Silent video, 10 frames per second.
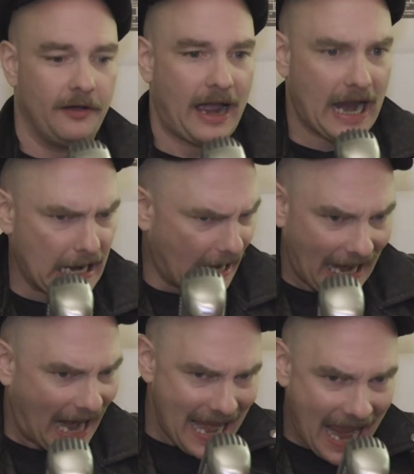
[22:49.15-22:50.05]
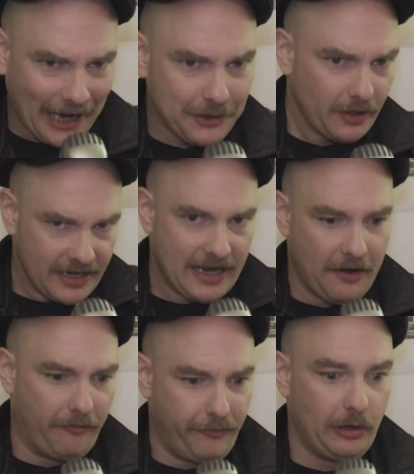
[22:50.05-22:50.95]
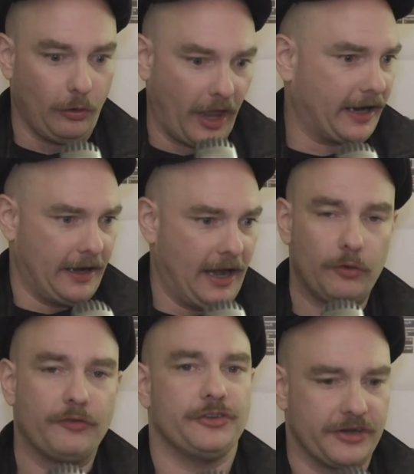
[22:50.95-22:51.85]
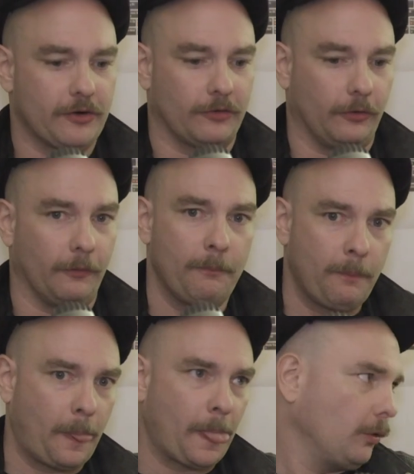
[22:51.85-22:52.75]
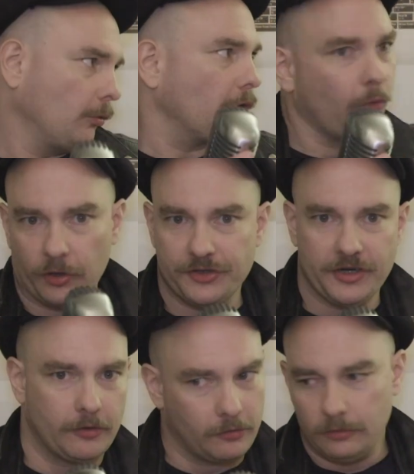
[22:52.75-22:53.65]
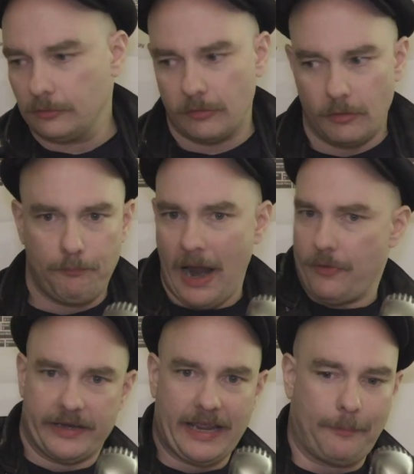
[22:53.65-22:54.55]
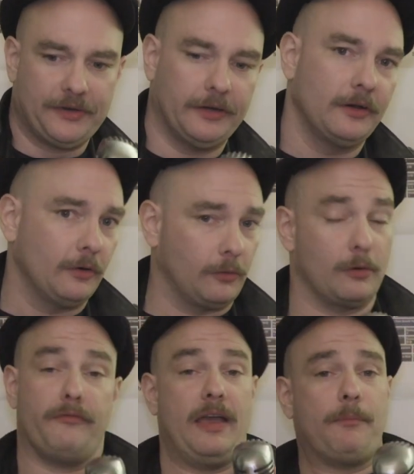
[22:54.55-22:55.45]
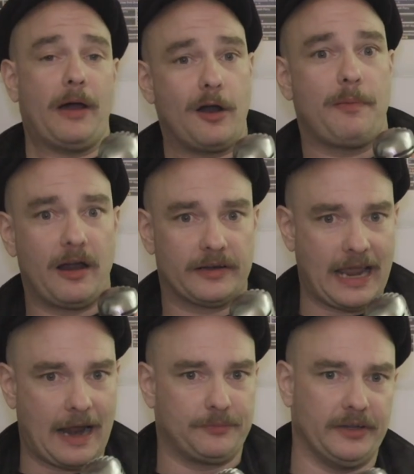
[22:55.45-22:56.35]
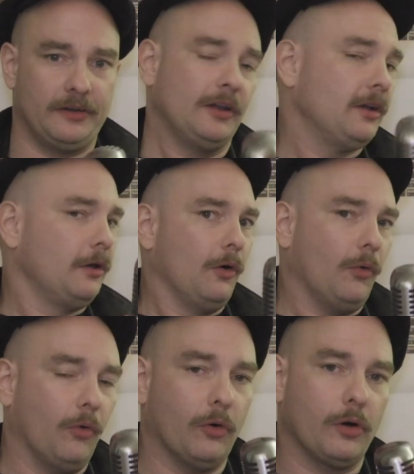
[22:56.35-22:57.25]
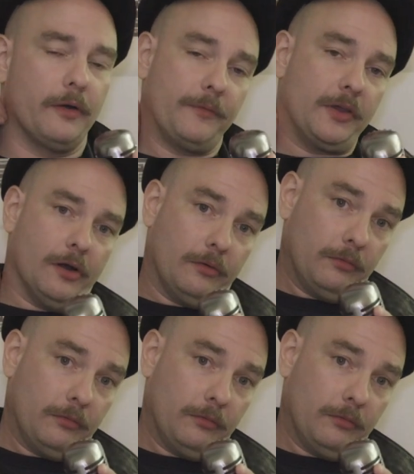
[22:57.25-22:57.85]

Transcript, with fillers: I, I actually can feel like an elven general, or an orc general, or a pirate captain, or a vampire pirate captain, or, you know,